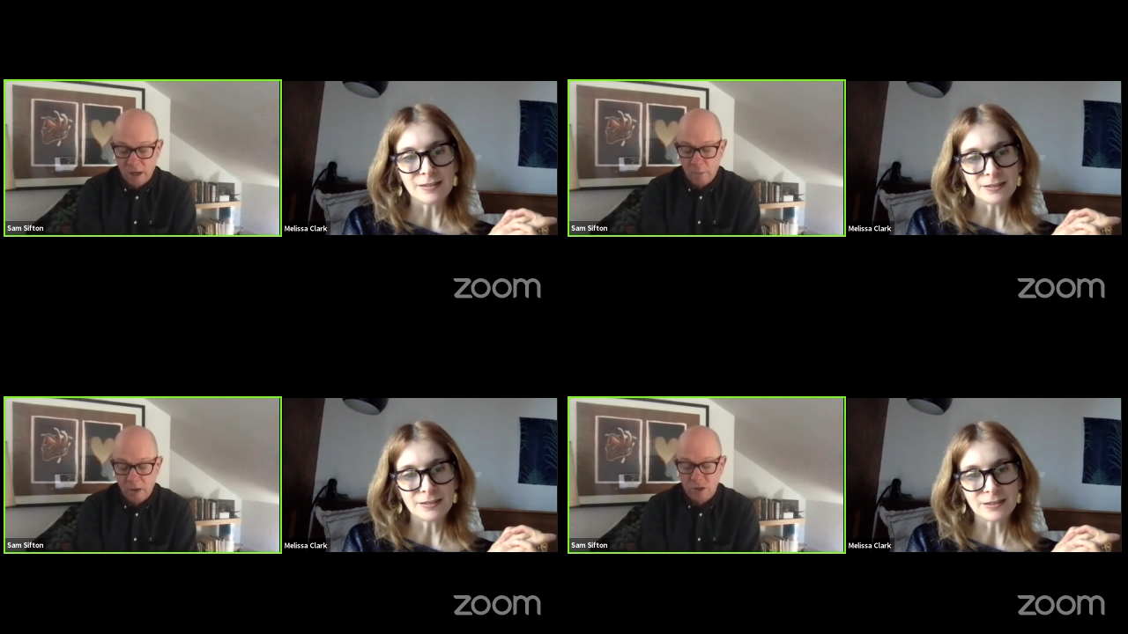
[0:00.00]

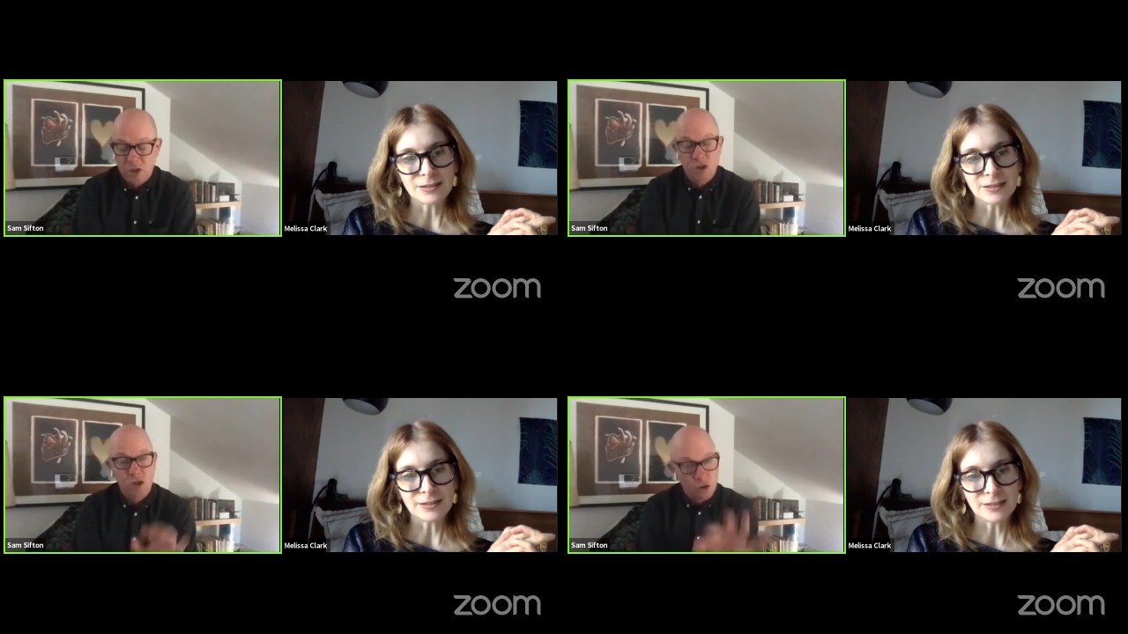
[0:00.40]
Speaker 1: um, a
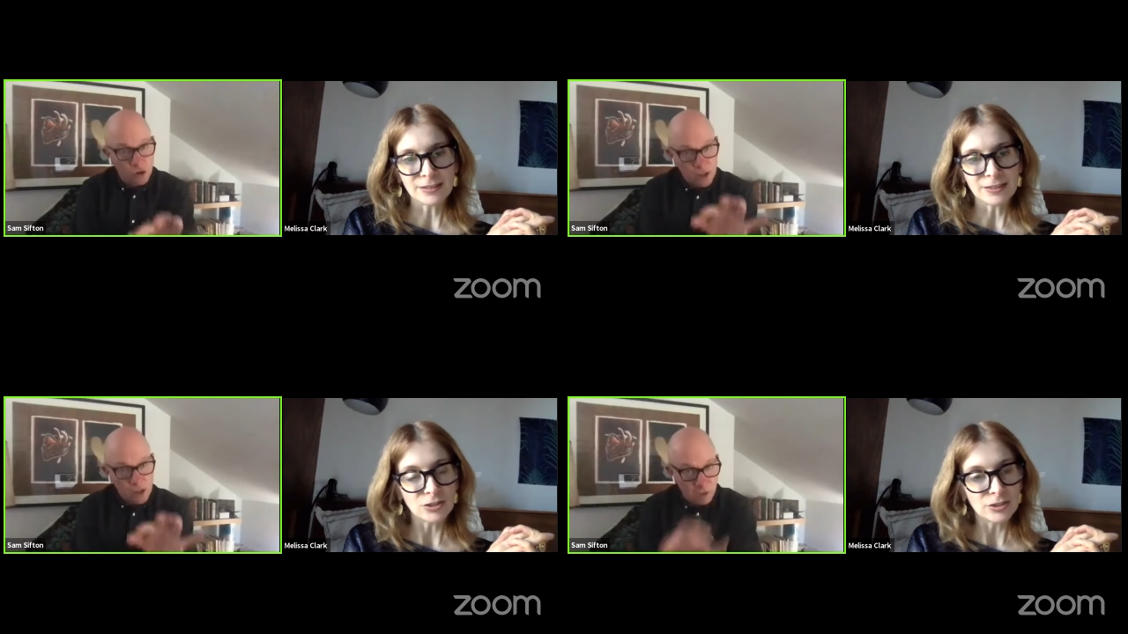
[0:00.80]

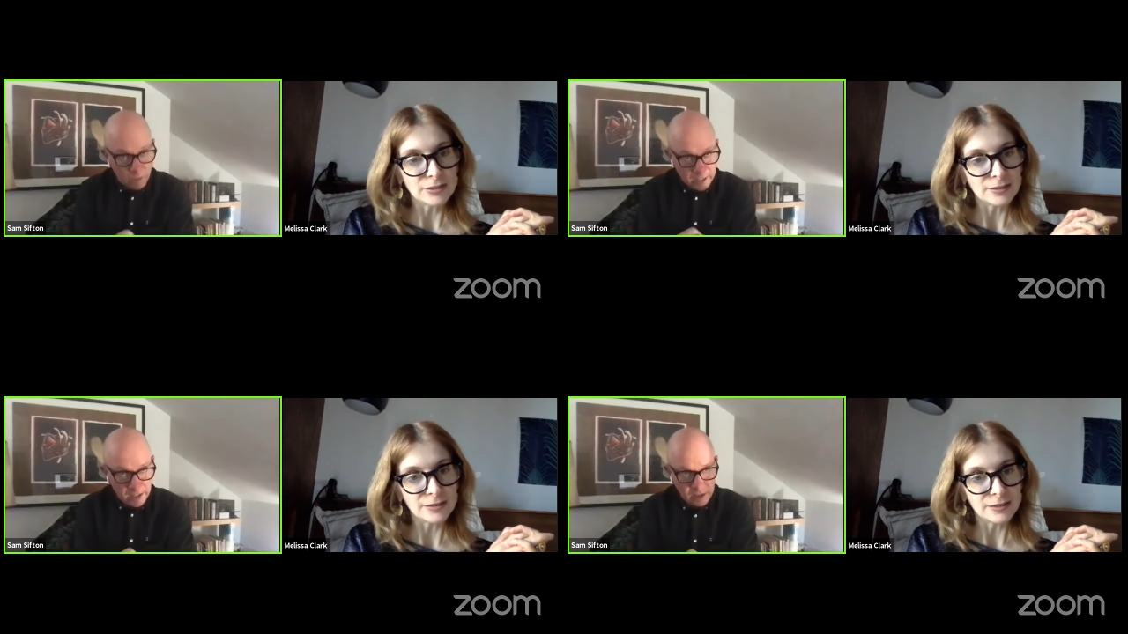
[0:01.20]
sturdy
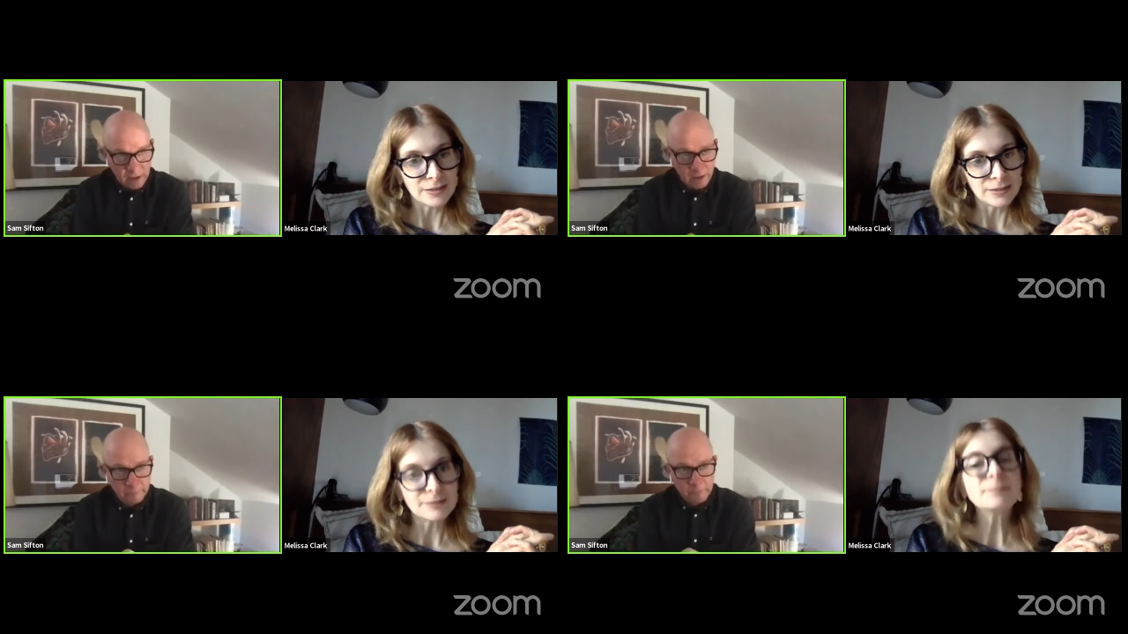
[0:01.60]
green
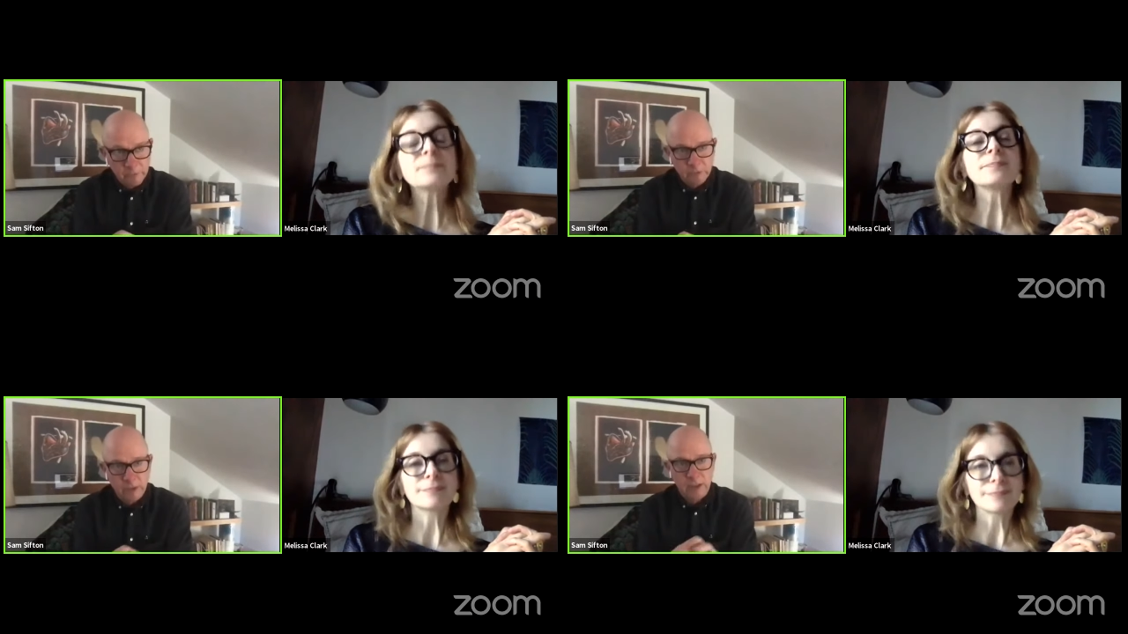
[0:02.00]

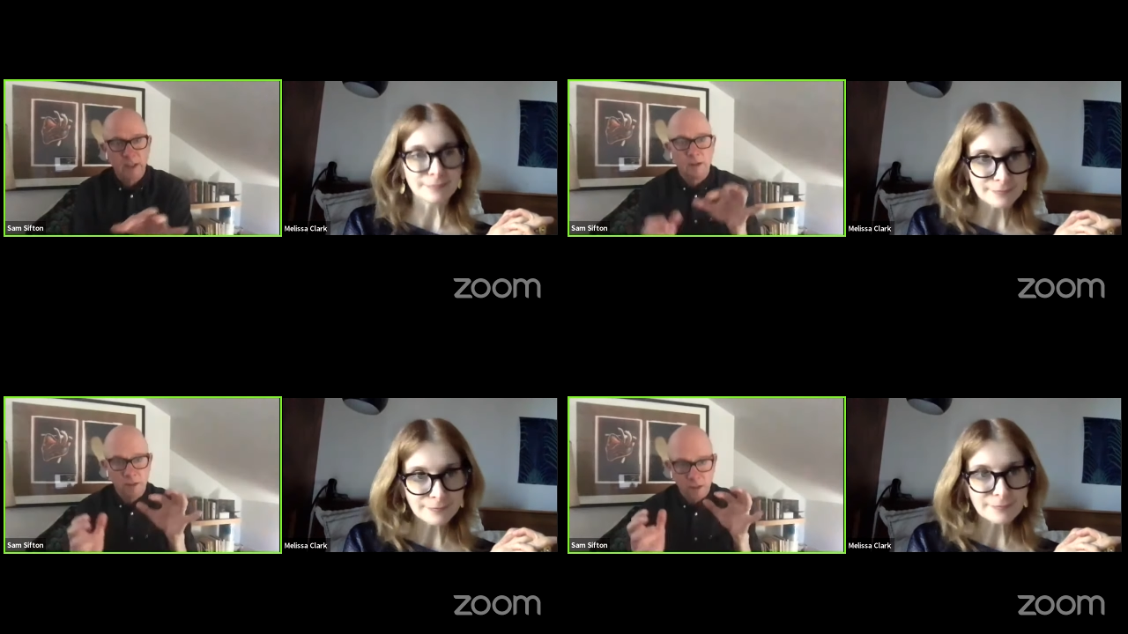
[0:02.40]
that
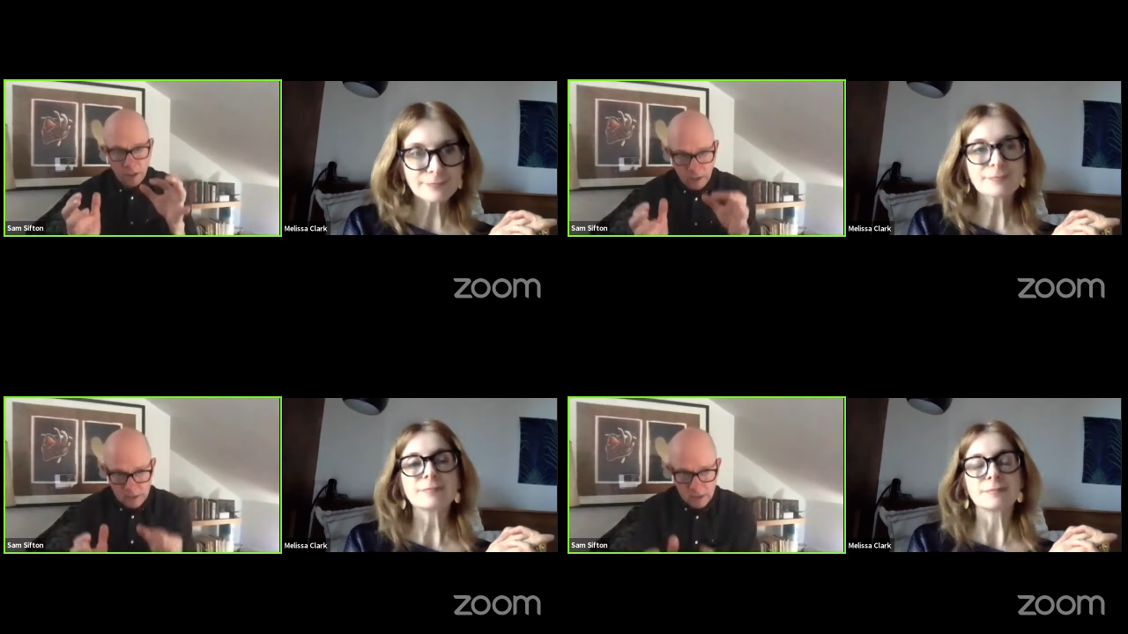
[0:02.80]
can
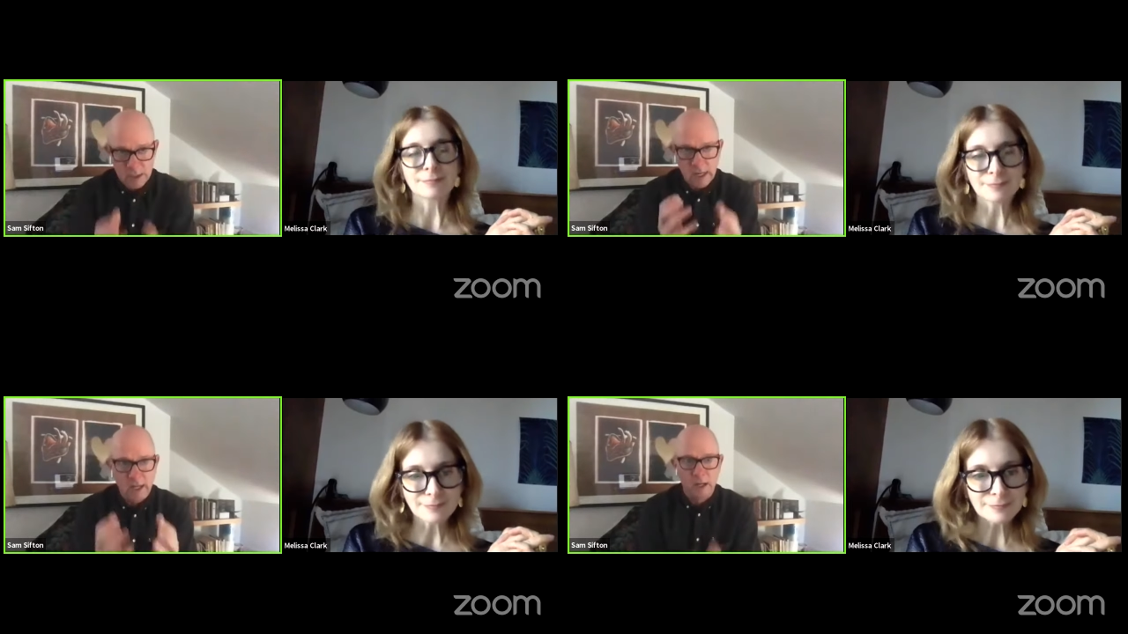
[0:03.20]

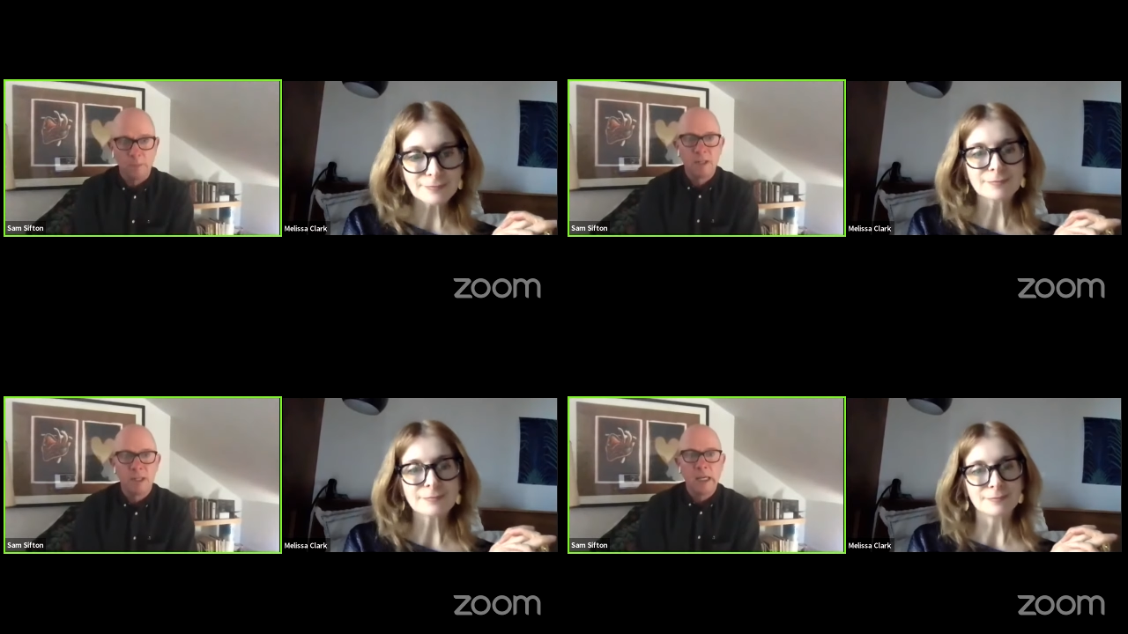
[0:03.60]
stand
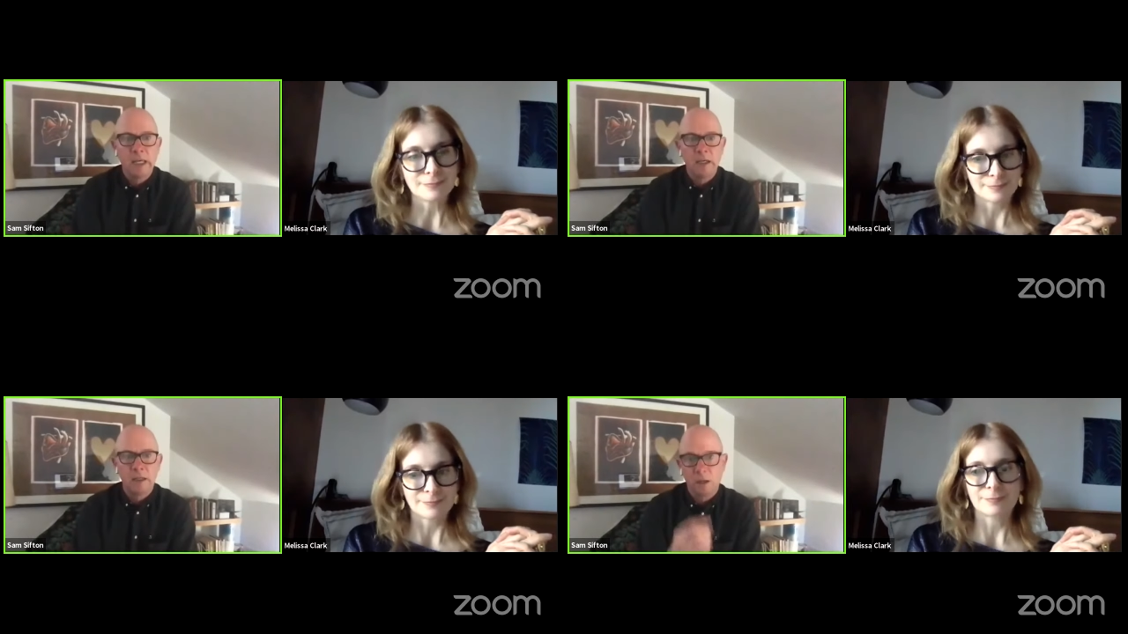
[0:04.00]
up to the heat a